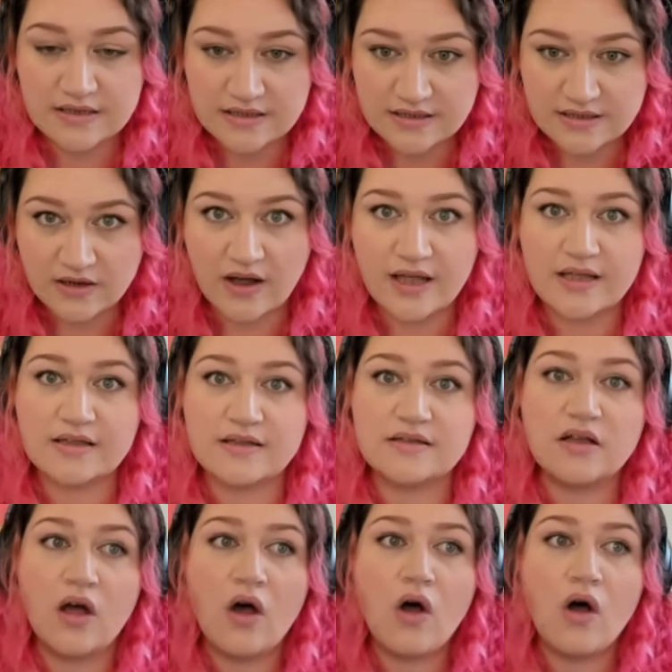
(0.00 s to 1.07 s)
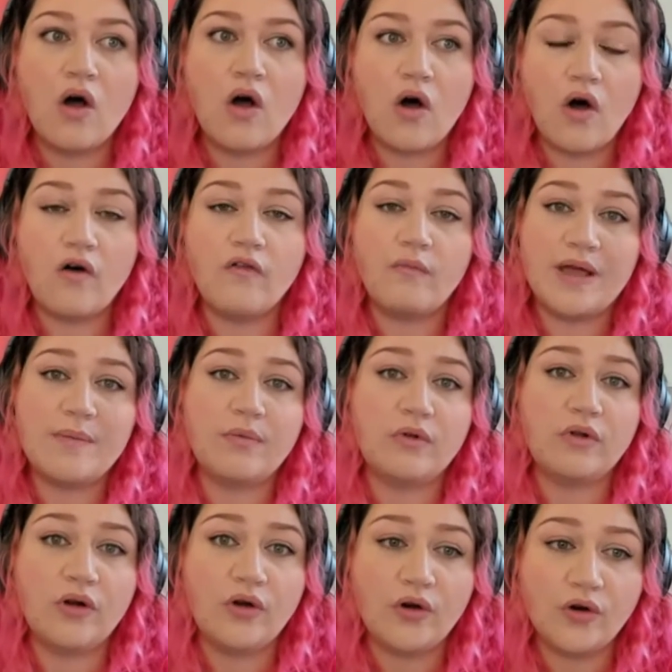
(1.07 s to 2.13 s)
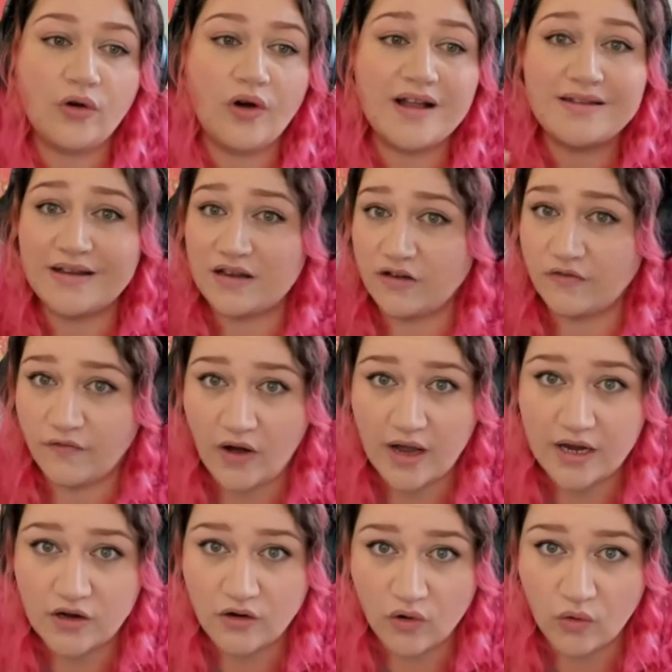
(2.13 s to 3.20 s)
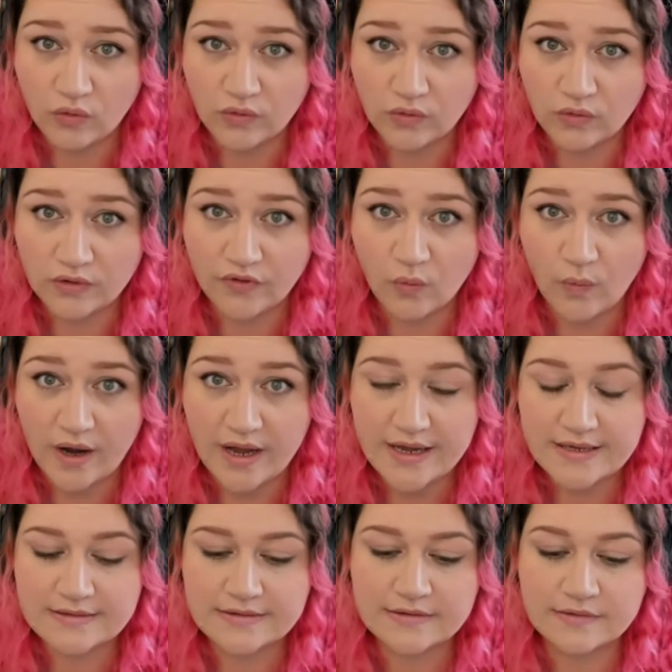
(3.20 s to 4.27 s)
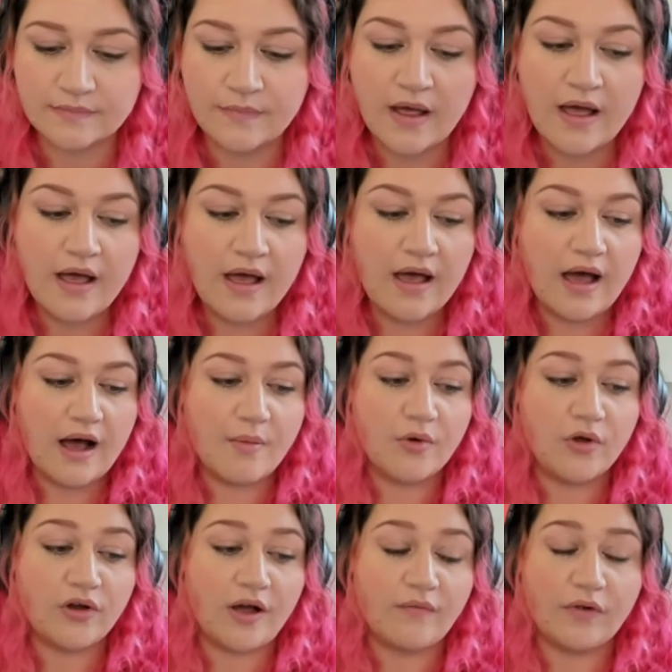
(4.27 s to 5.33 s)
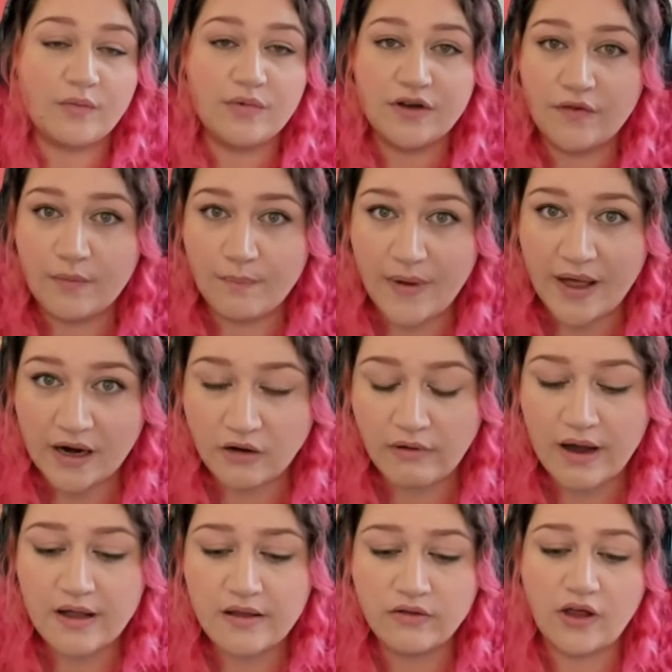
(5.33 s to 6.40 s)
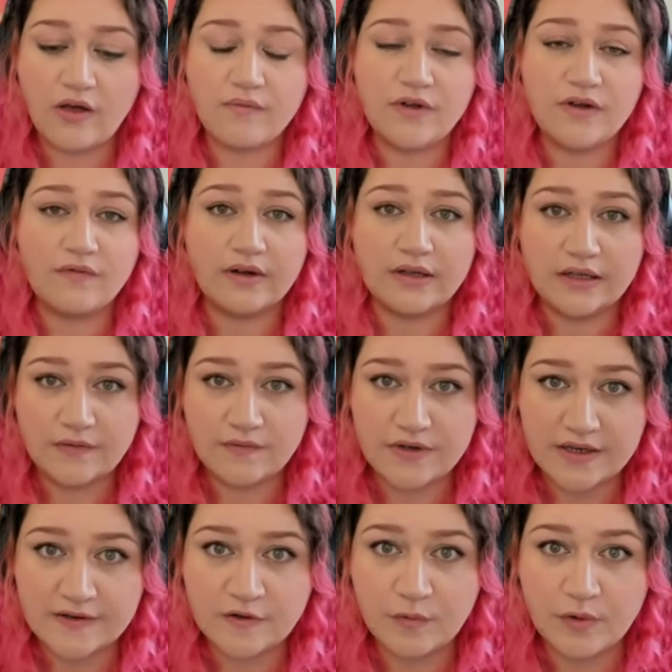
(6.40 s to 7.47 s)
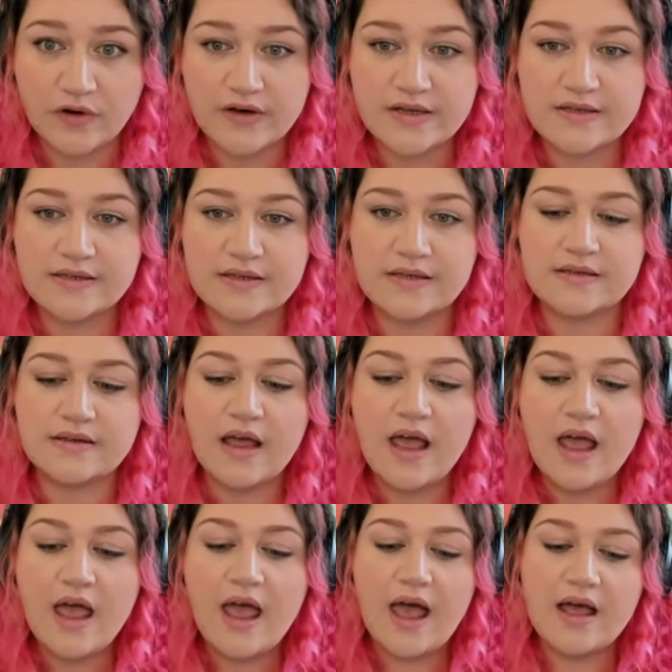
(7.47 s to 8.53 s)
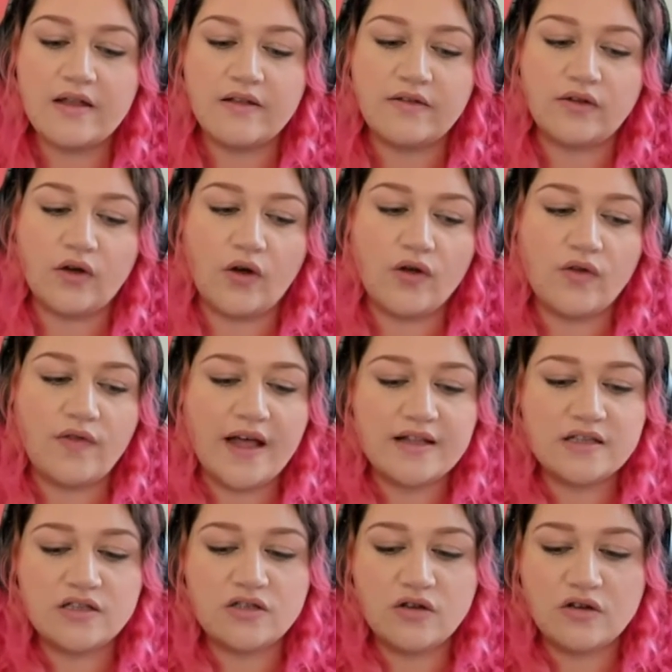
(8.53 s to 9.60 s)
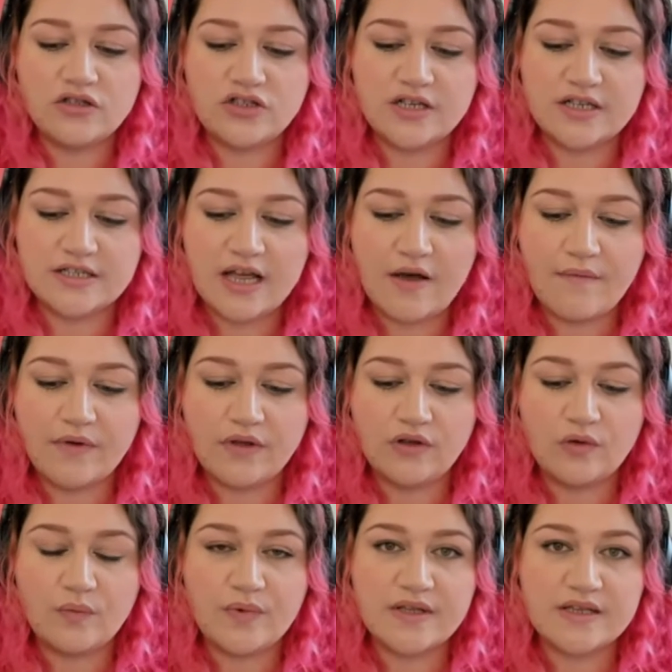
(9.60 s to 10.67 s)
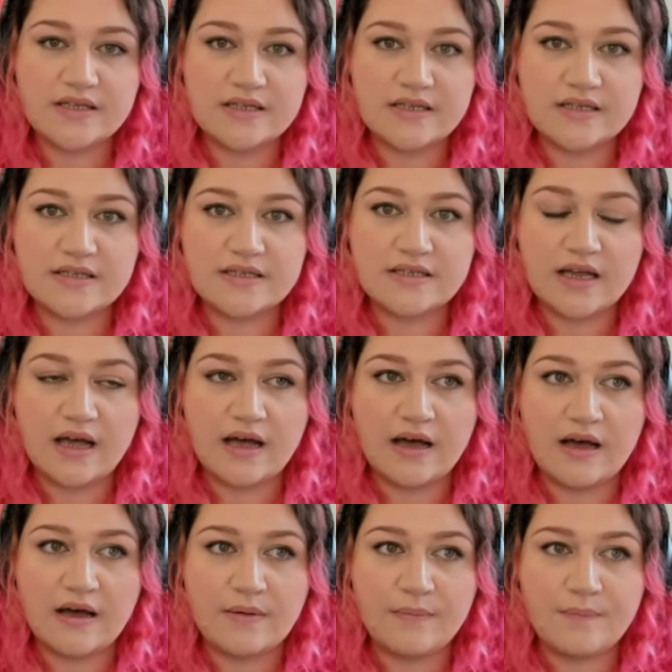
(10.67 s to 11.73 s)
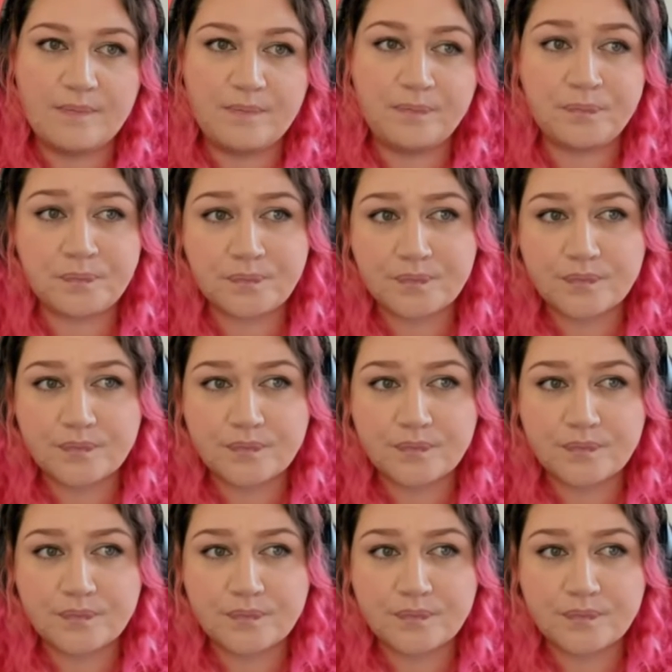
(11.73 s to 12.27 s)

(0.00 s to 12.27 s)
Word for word: the desires of people who identify in all different ways. Um, who come from different backgrounds, have different lived experiences. And so that's not just having your business um,